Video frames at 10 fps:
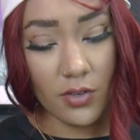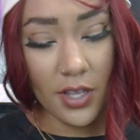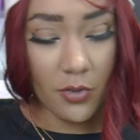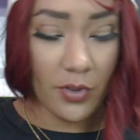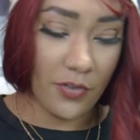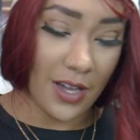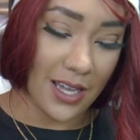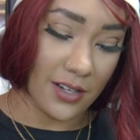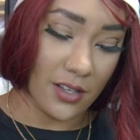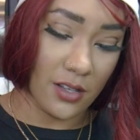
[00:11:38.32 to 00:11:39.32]
now that we've
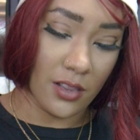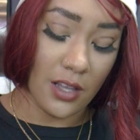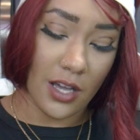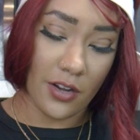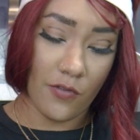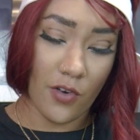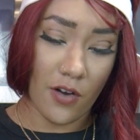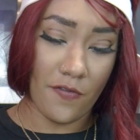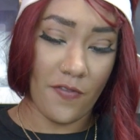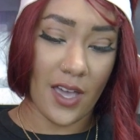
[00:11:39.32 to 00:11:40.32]
got a lot of
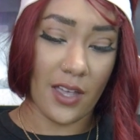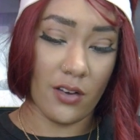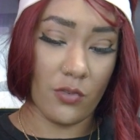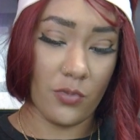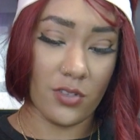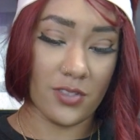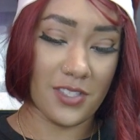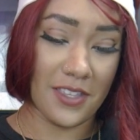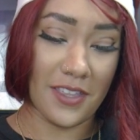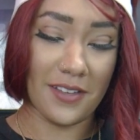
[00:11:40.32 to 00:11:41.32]
our fat, you can
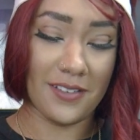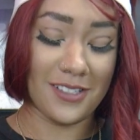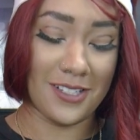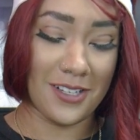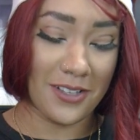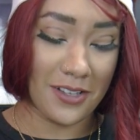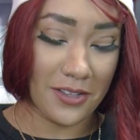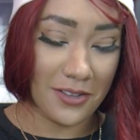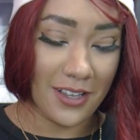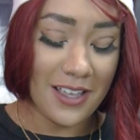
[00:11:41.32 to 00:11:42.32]
see that.
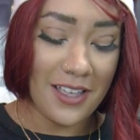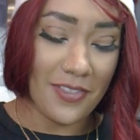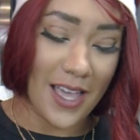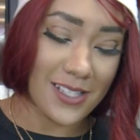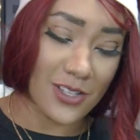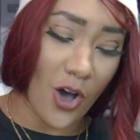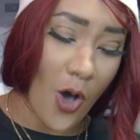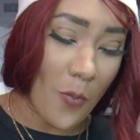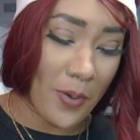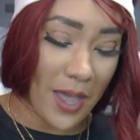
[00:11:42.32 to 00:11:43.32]
That's
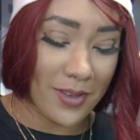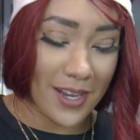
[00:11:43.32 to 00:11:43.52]
gold, baby,